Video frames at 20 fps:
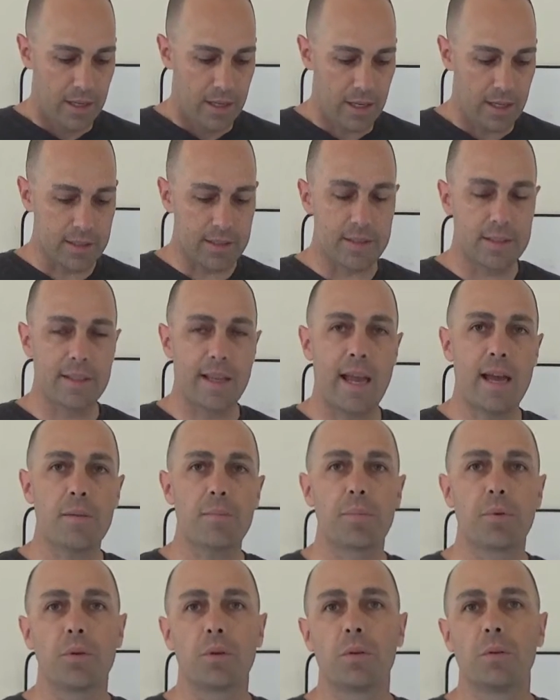A
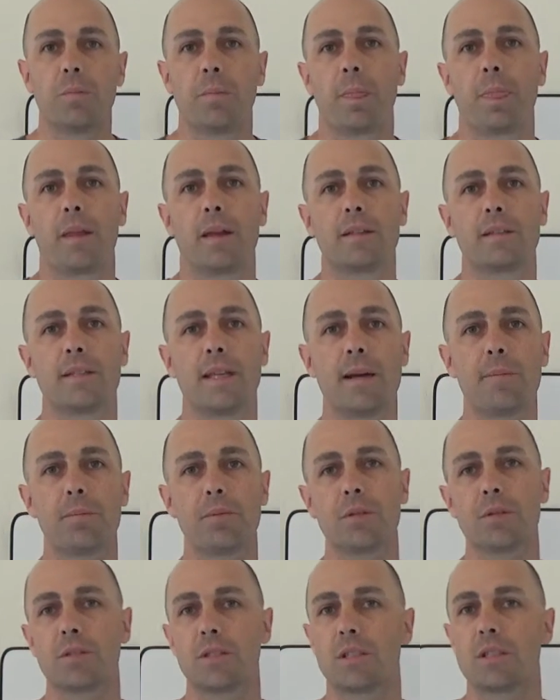sample is
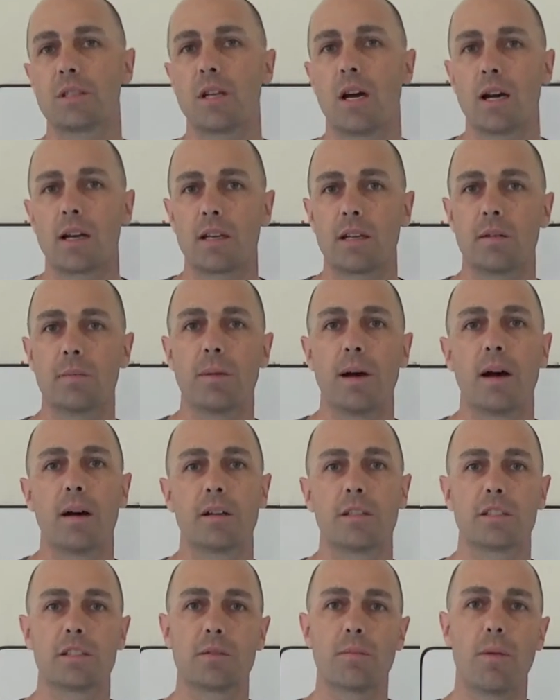just talking
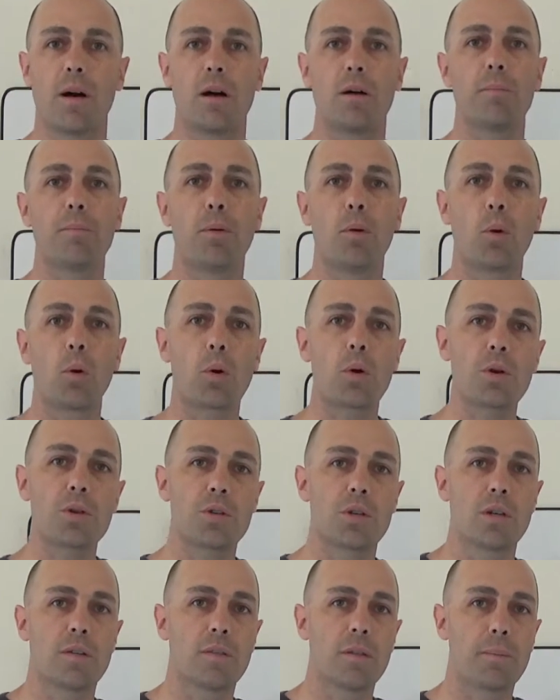about a small
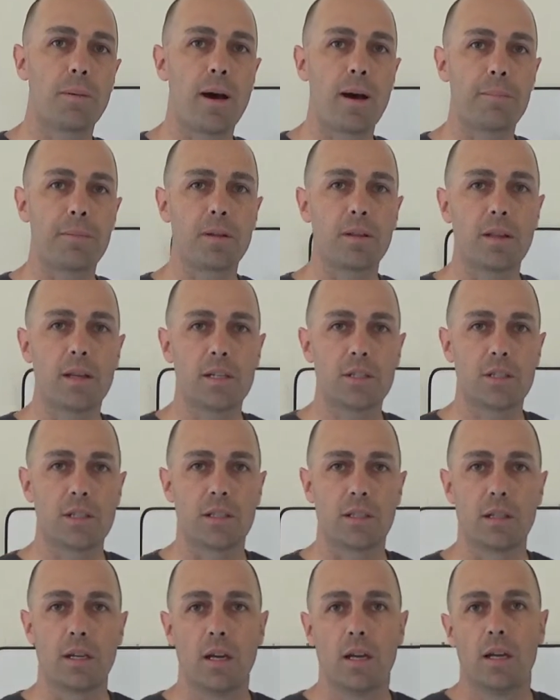portion of the
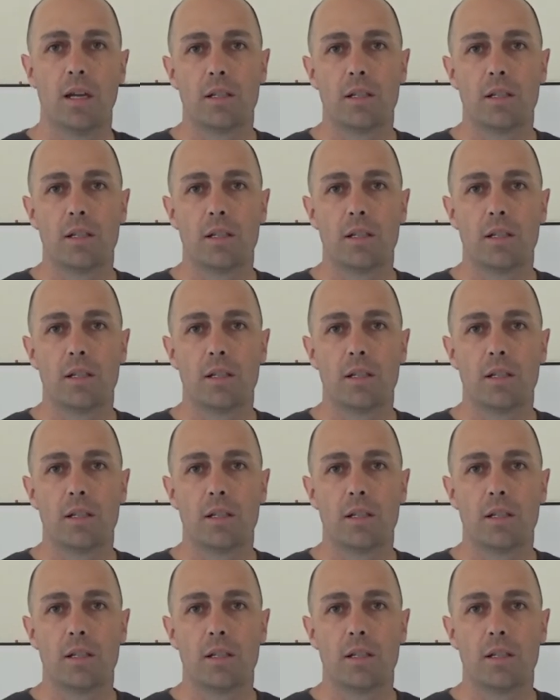population.